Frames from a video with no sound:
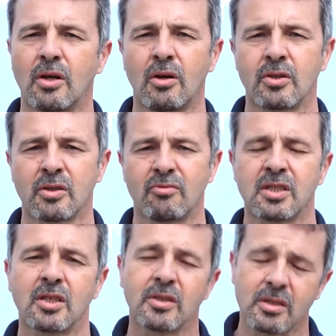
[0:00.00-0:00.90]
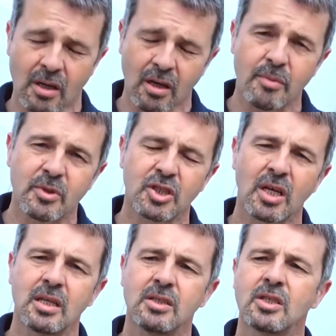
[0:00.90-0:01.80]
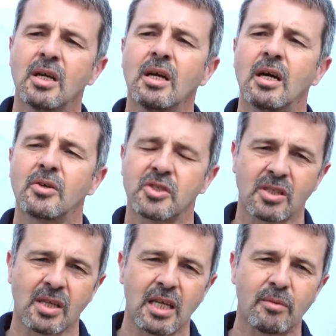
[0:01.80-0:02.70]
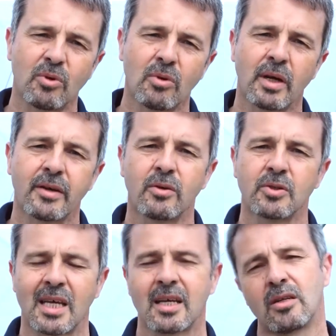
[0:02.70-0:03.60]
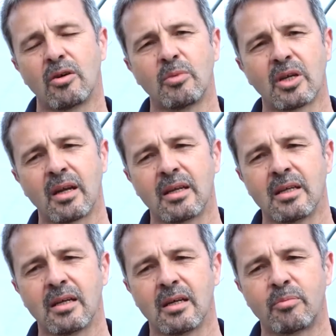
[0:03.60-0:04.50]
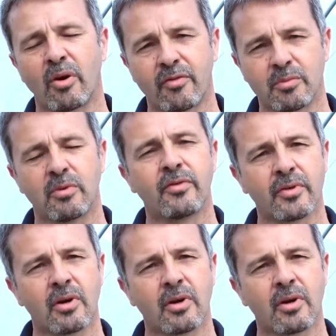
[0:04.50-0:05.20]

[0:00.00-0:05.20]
are so resilient to climate change, are sustainable and of course economically profitable for the